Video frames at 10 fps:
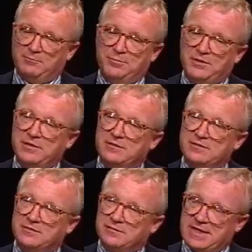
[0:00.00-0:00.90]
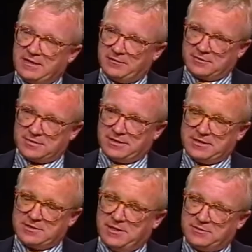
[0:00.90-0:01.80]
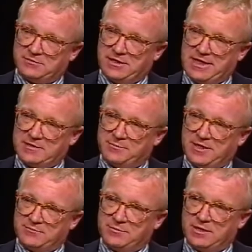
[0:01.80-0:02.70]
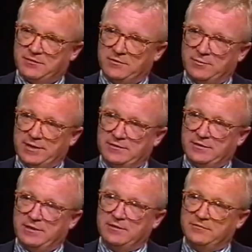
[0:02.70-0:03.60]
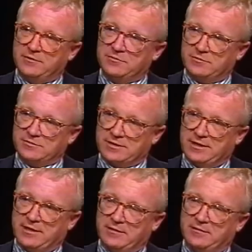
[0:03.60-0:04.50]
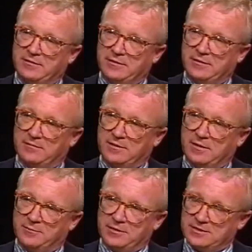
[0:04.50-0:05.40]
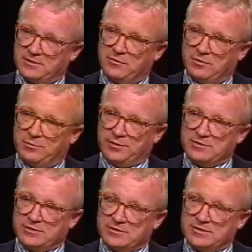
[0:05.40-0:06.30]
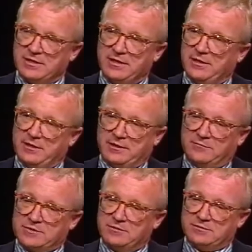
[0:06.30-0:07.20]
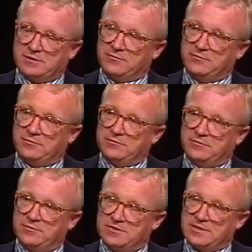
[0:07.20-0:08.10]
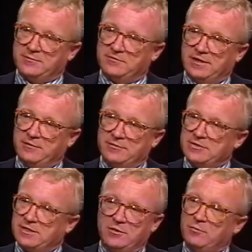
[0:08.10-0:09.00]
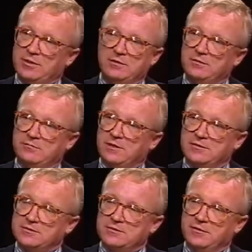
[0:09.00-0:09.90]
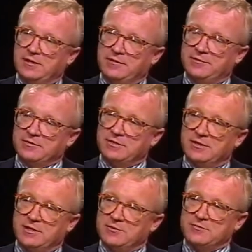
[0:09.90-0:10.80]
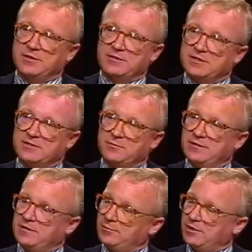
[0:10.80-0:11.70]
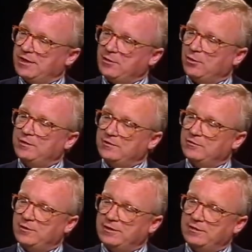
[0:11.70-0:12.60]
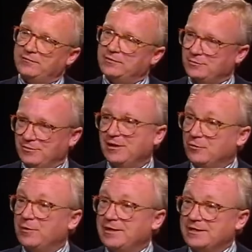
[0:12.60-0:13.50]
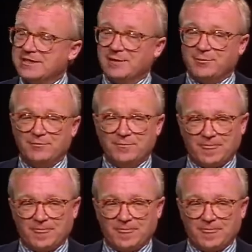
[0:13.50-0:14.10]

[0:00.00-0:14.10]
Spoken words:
billions of dollars in special tax breaks were given away to individuals and companies and corporations. And it was all done through deceptive language that no one knew understood the language. It was written in such a way that it applied only to one individual. Great example.